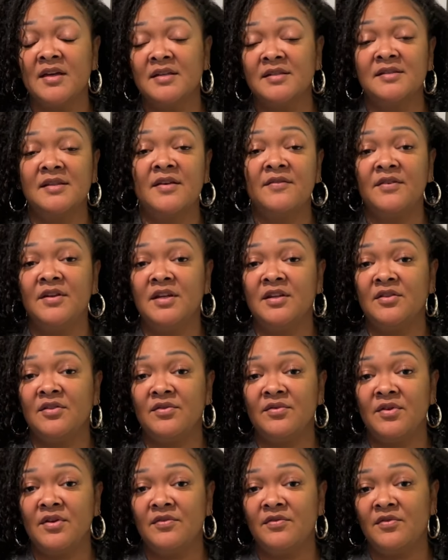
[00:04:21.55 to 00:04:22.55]
7
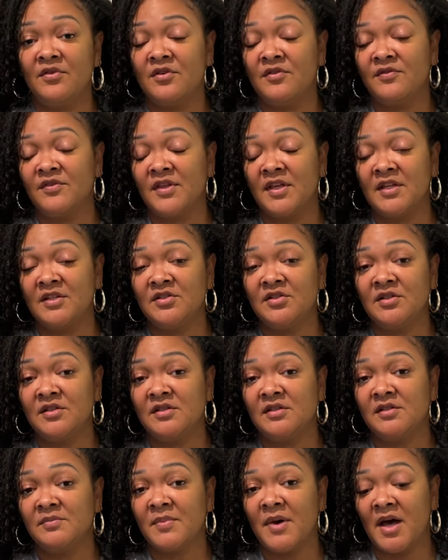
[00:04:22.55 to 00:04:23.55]
3/4
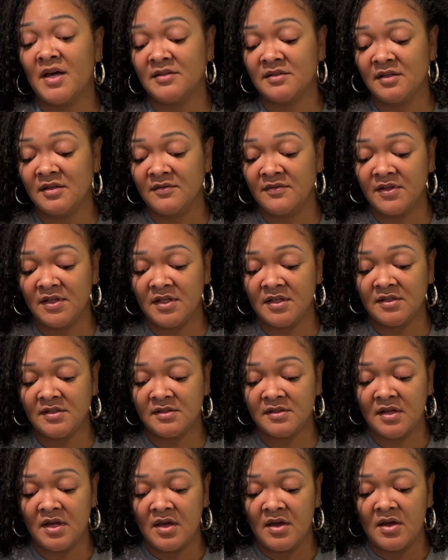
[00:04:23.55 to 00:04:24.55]
inches positive
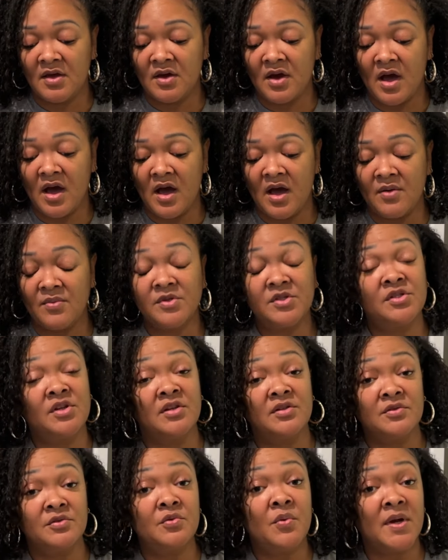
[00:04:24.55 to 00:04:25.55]
ease, which is
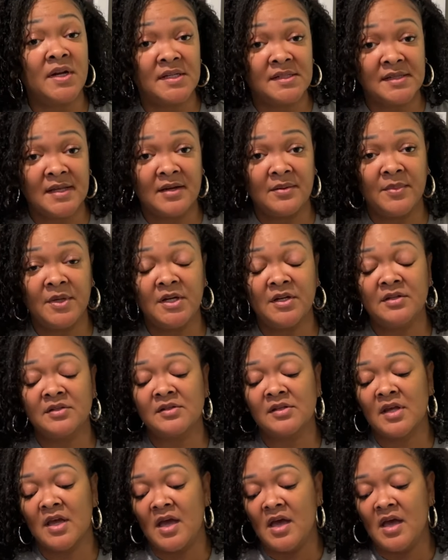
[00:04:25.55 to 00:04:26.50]
also 20 centimeters.